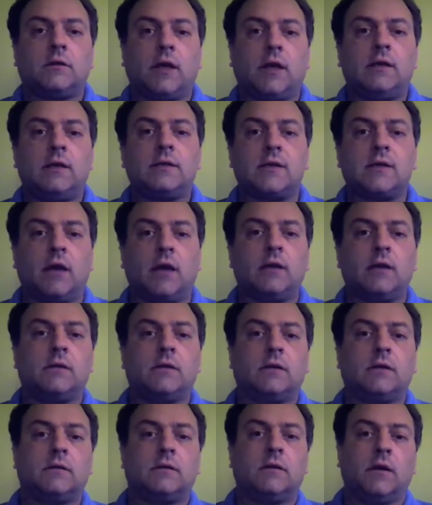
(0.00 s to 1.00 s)
they
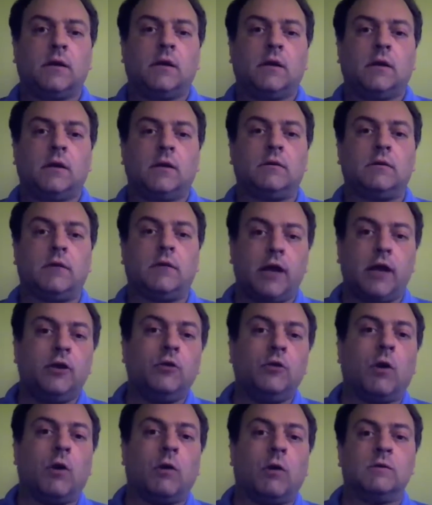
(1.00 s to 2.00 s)
decided that they
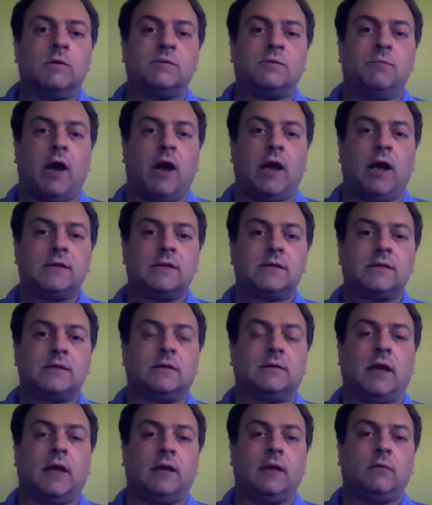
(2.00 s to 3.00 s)
knew what was best.
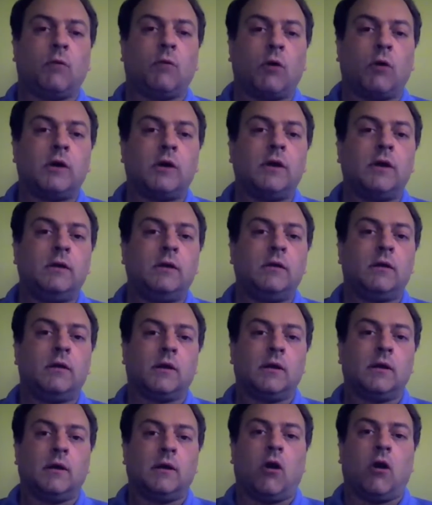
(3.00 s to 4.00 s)
They wanted
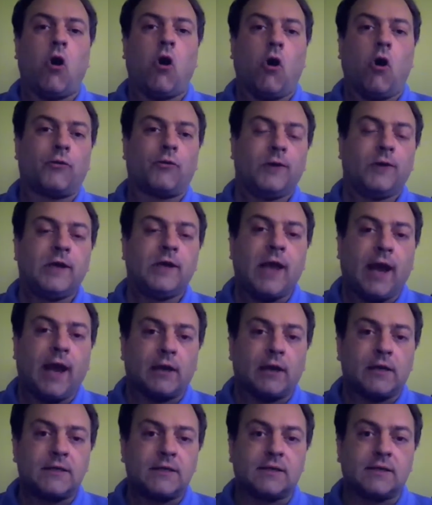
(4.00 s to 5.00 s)
all three
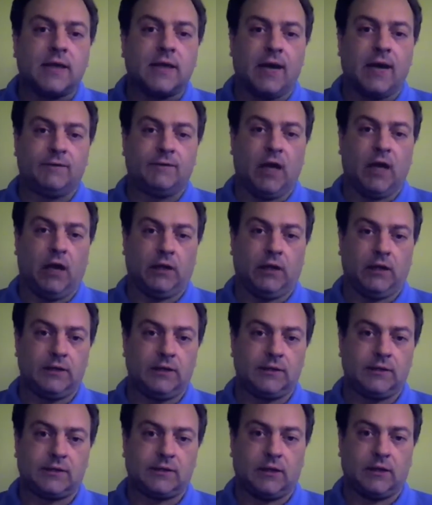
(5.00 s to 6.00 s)
candidates to have
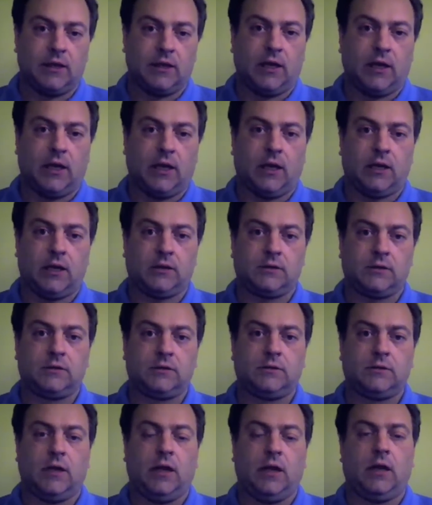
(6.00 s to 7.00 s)
delegates, uh,
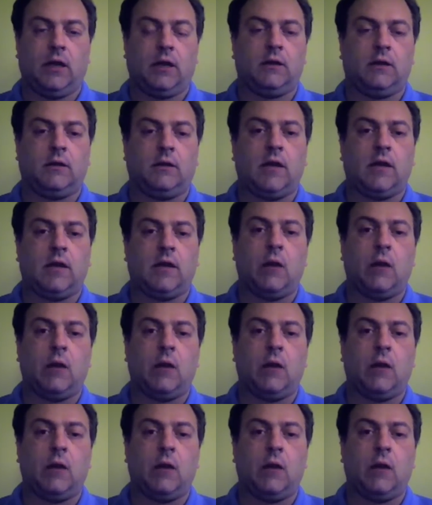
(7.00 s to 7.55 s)
and